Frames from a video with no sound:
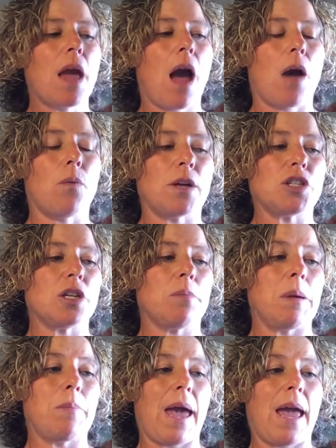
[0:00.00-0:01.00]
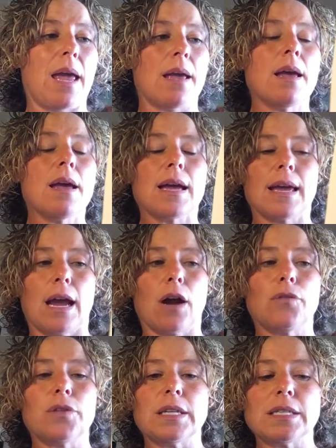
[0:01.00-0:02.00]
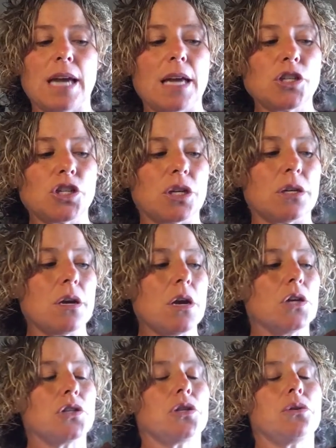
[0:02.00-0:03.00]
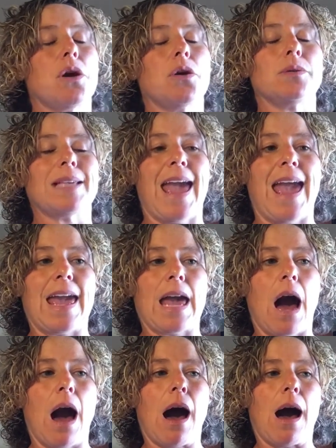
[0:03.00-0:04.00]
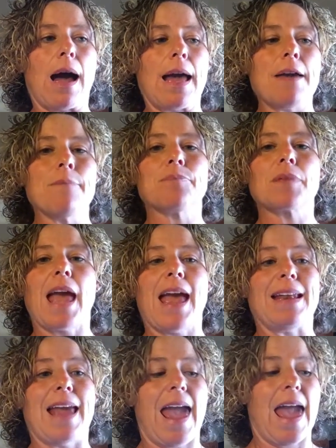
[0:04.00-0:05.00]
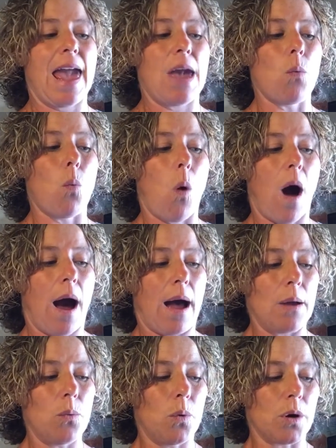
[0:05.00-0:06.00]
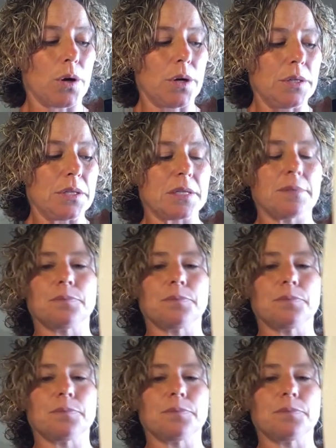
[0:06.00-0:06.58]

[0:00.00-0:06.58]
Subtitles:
I want you to be paying careful attention to those A-I and A-Y words